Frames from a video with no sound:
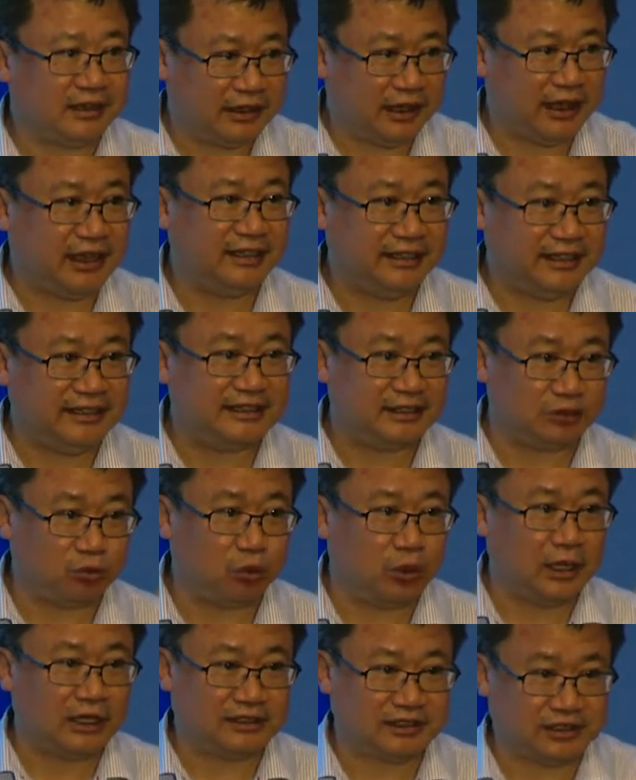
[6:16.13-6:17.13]
And this is
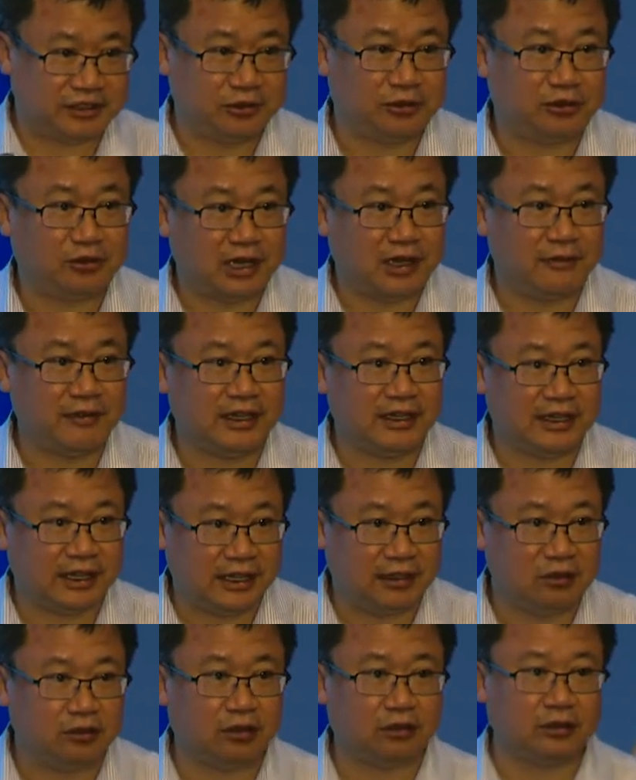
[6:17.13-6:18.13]
what's driving a
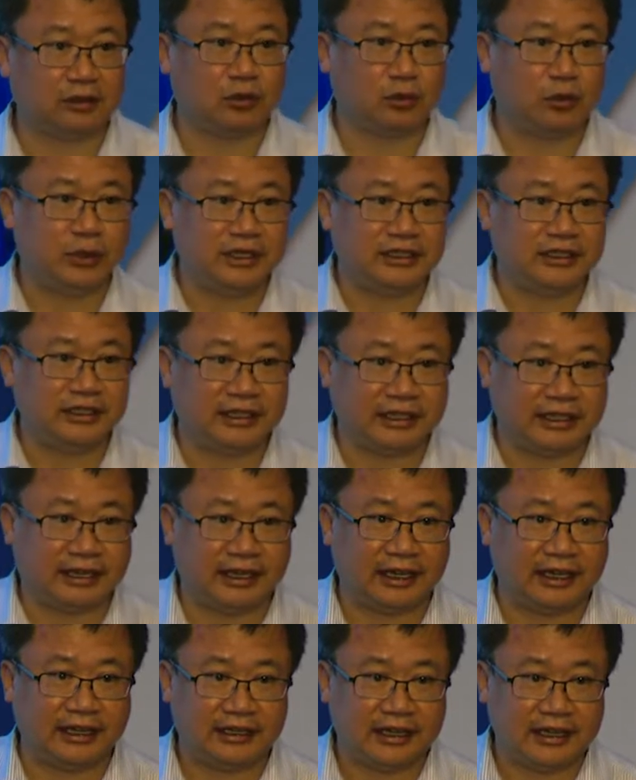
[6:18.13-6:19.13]
lot of the winter
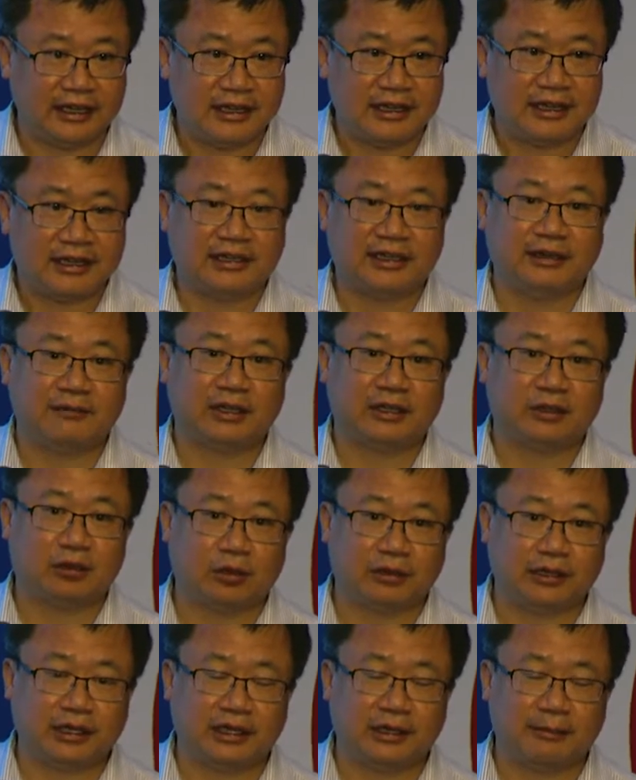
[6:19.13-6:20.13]
decline that we are
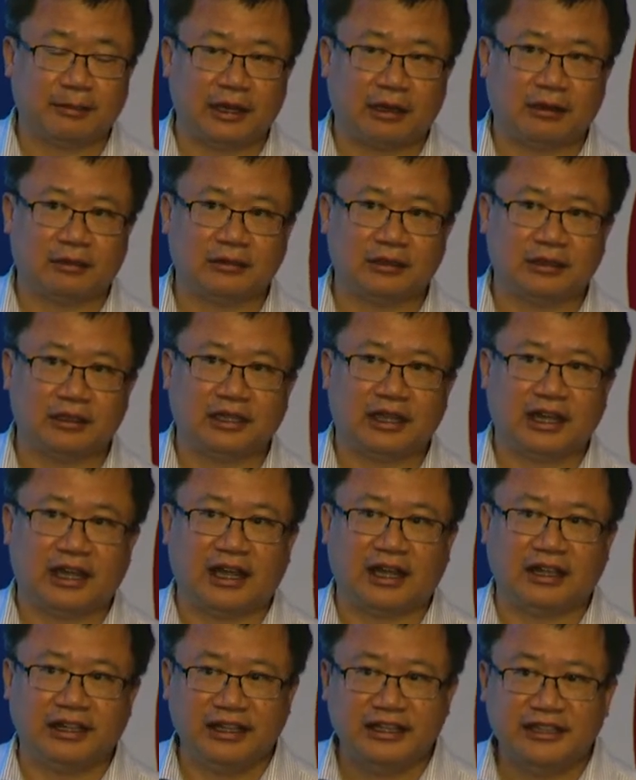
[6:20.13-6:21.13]
talking about
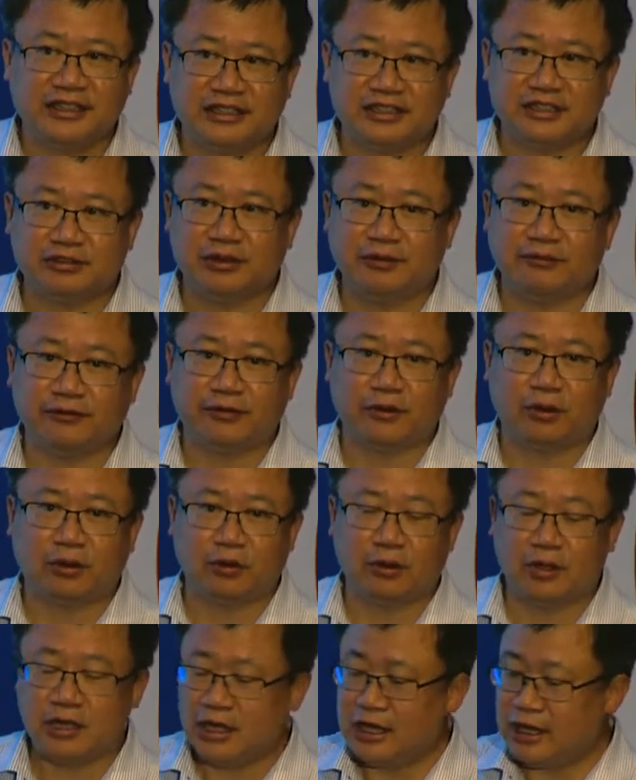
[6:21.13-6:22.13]
in the stream flow,
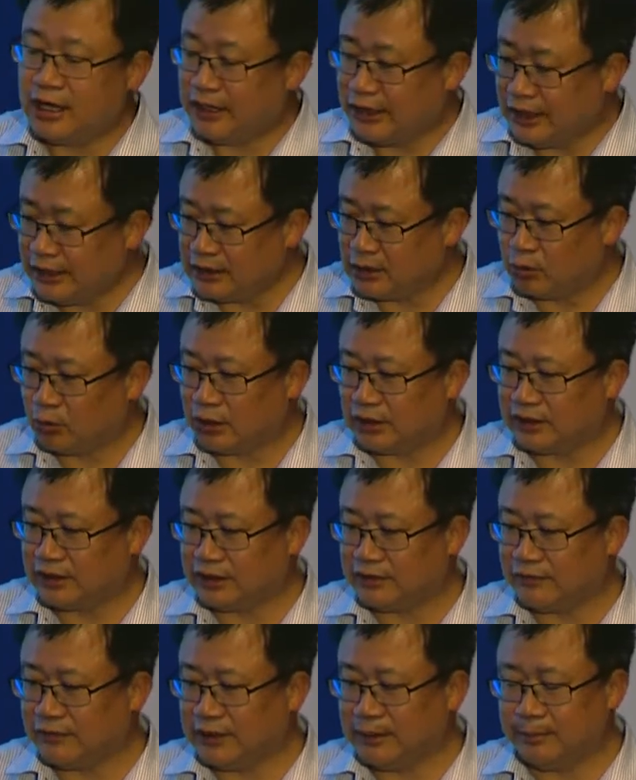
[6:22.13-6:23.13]
in the water
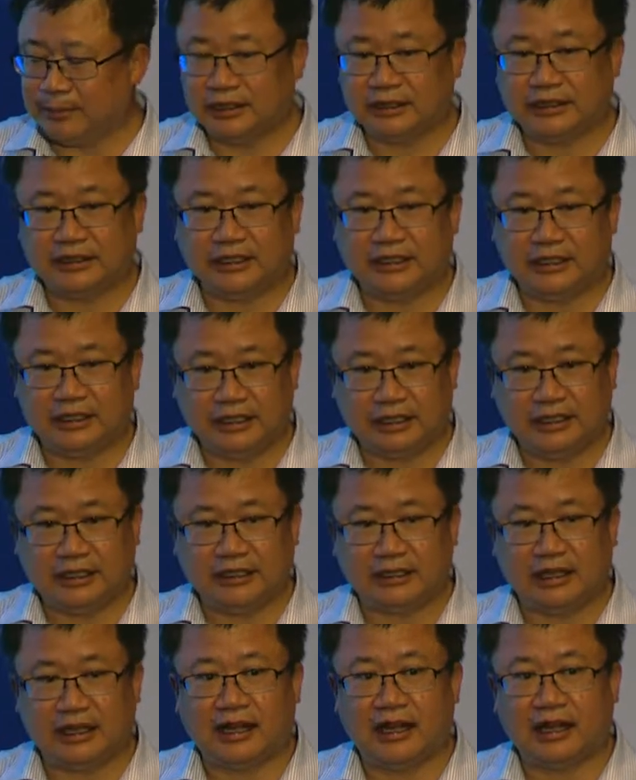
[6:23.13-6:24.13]
availability in
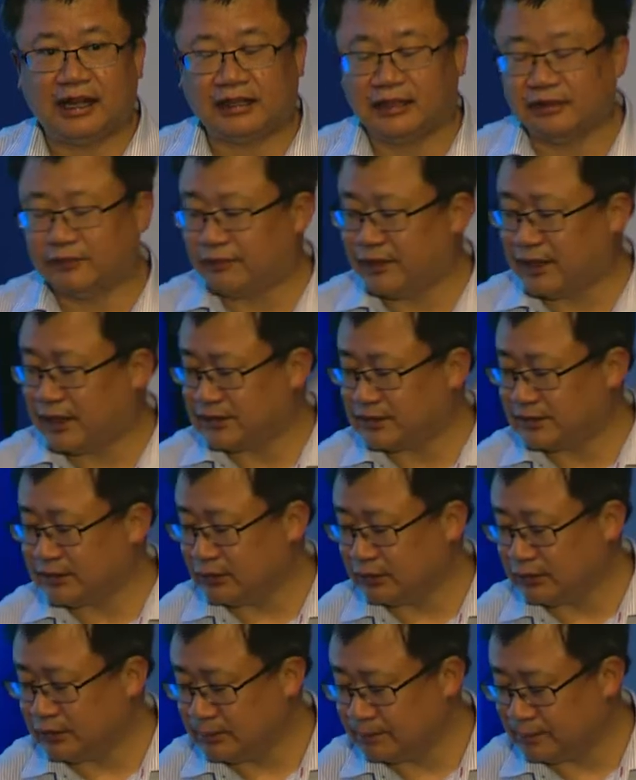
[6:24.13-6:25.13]
the far
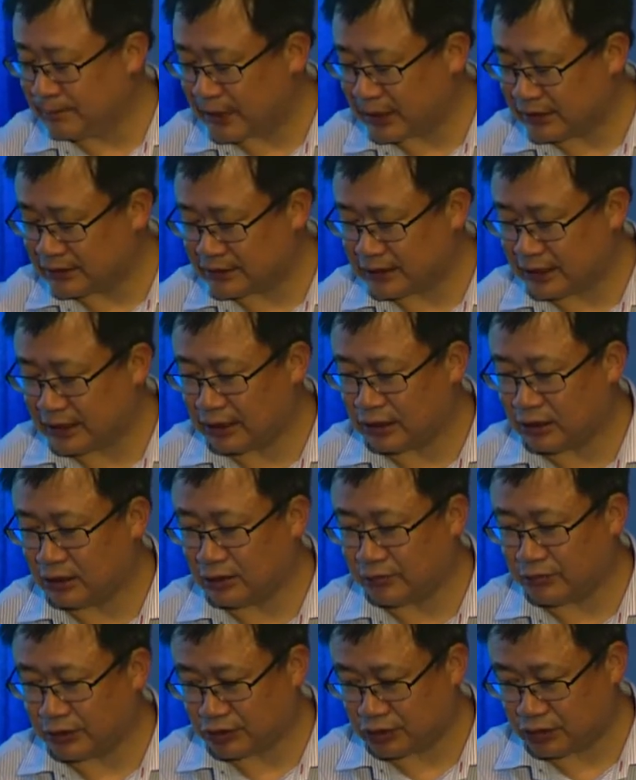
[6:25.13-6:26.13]
southern parts
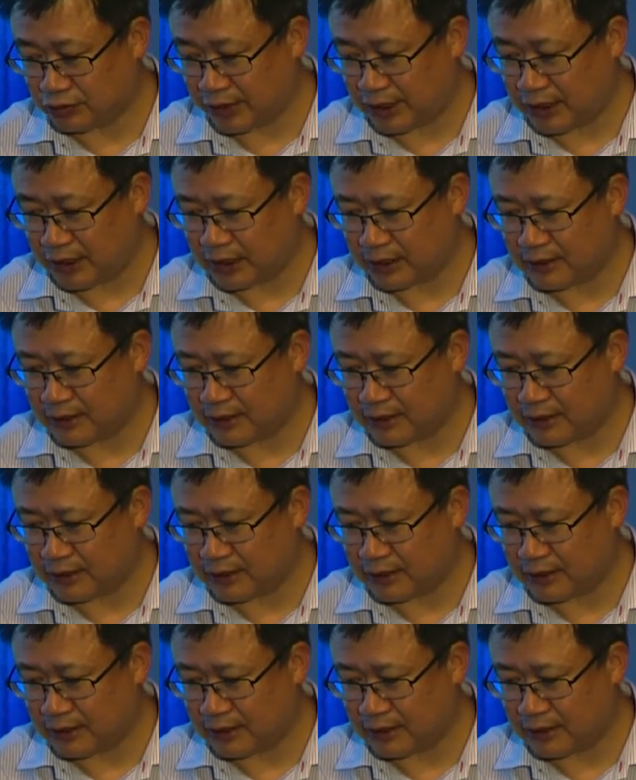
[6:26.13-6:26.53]
of Australia.